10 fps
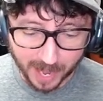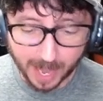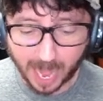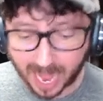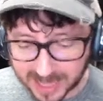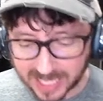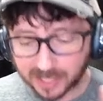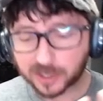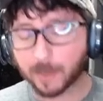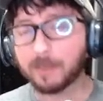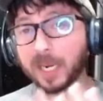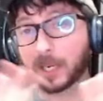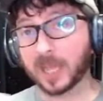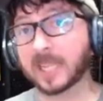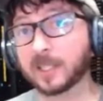I think there's a bigger
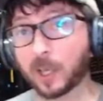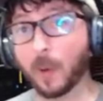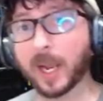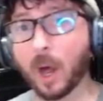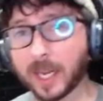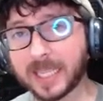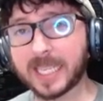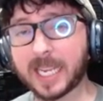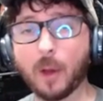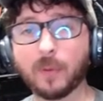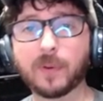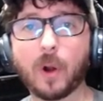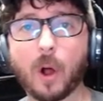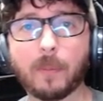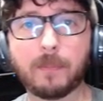thing that's going on in the overall,